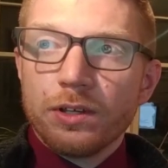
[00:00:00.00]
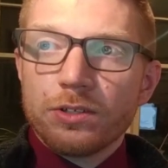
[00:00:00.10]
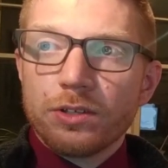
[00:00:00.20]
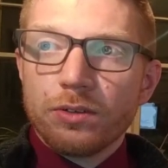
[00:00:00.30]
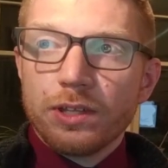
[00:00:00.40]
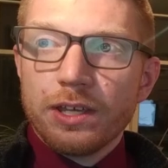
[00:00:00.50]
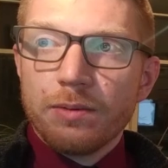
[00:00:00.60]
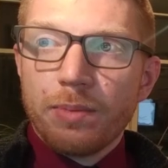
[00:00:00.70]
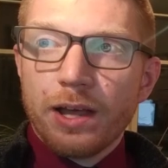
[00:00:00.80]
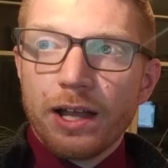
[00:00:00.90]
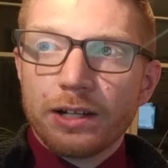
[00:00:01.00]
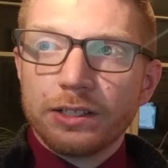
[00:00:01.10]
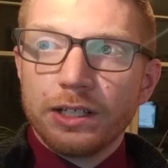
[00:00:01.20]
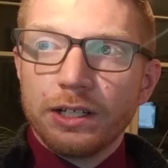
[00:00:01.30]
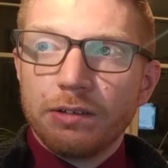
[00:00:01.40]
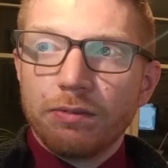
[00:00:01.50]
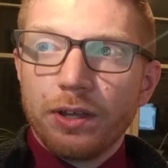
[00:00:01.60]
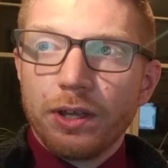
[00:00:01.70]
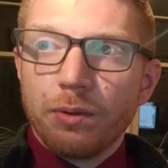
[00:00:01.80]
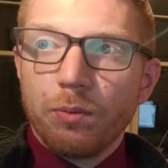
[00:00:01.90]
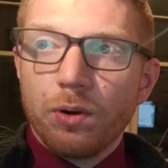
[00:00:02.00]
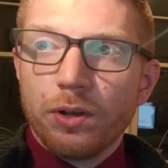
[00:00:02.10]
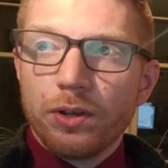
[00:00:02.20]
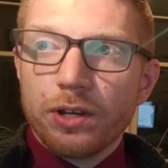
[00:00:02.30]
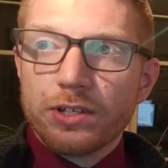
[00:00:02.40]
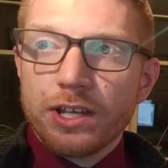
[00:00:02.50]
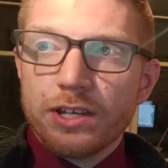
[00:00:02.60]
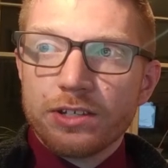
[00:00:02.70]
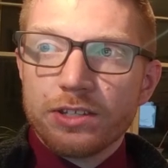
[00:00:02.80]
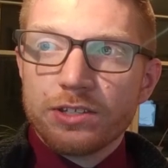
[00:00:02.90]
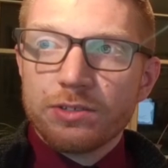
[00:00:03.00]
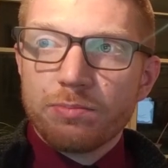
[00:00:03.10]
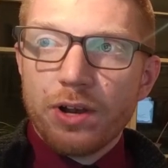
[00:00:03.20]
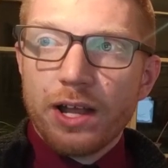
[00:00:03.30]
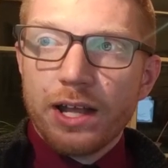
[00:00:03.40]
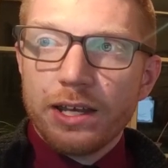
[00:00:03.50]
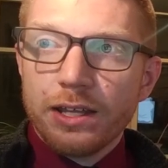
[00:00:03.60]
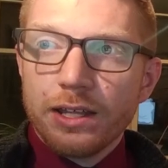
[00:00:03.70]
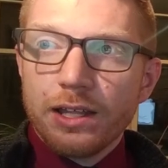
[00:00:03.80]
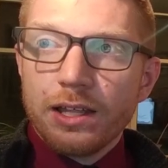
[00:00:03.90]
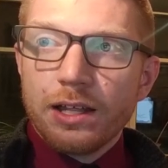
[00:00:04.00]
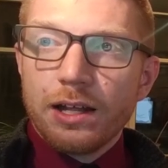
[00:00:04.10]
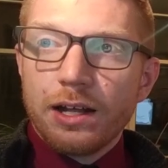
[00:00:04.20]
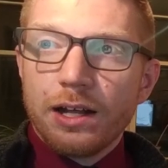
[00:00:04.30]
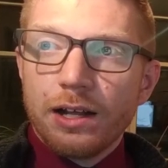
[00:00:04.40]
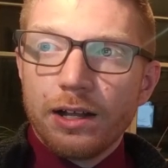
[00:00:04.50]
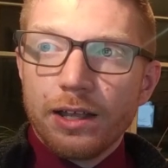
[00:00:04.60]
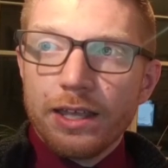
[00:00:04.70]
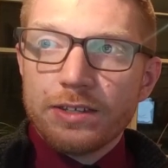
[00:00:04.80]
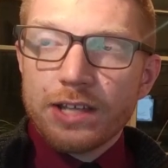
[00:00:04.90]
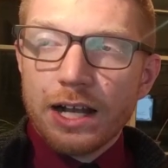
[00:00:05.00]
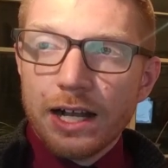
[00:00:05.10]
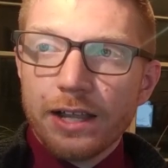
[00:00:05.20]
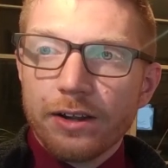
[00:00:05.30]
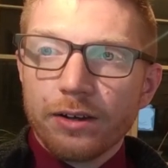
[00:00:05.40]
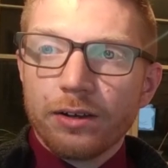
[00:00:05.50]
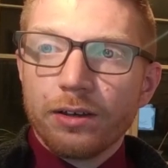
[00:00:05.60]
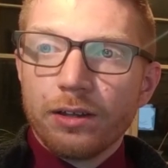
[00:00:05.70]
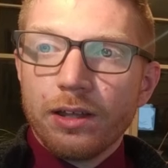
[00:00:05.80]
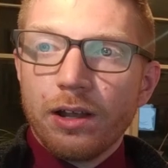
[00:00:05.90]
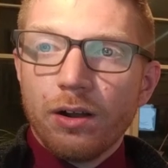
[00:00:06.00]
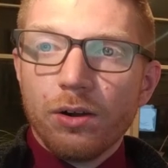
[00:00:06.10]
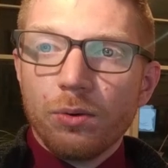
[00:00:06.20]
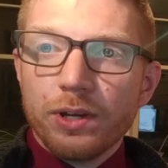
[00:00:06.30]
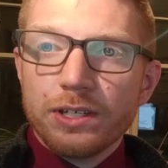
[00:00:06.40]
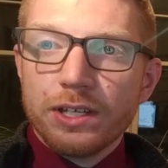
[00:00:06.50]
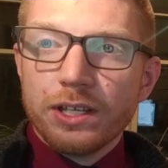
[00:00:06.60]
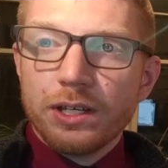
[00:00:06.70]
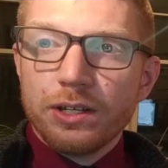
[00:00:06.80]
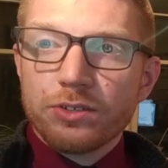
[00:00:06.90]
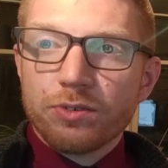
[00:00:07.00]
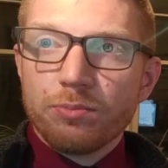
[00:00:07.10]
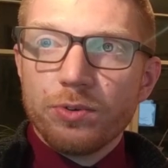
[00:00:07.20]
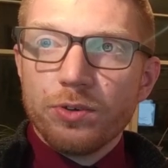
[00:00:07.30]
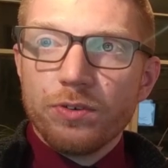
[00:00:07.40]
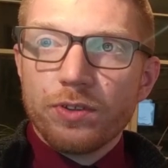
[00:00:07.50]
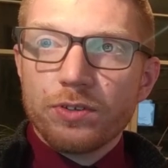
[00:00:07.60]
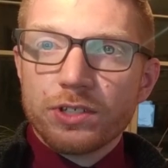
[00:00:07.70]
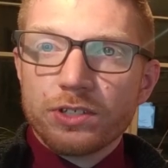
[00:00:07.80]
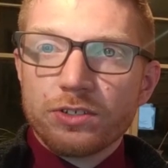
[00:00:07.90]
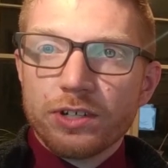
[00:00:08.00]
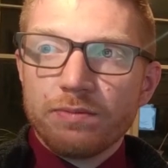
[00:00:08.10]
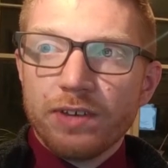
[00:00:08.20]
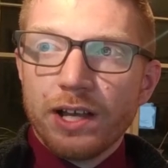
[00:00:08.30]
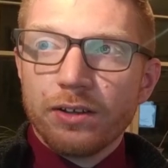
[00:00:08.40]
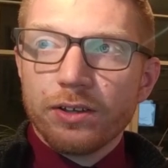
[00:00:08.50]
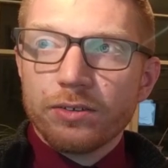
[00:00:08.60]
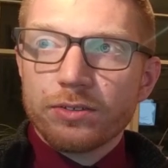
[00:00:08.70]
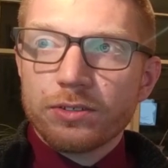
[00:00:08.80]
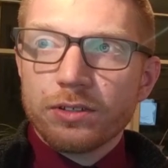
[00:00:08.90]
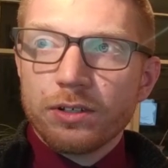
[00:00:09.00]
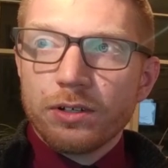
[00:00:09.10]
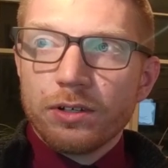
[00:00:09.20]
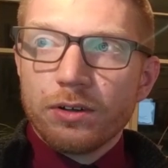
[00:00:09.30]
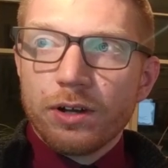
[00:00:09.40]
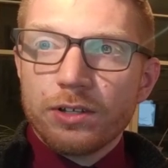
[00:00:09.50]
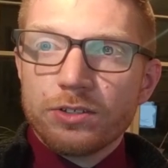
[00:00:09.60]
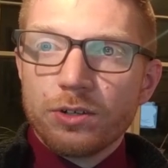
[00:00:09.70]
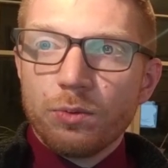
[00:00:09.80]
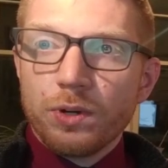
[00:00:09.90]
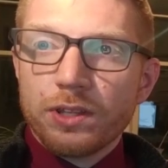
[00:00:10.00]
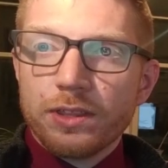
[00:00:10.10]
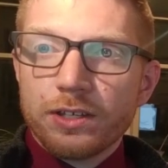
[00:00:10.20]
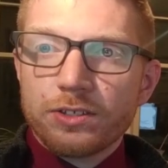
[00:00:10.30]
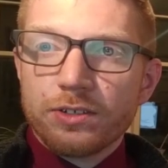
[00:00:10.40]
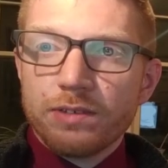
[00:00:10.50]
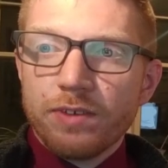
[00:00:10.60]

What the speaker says: So the impact of a 1 unit change in the spread is higher. All we did is remove those extreme values. Right? So with the extreme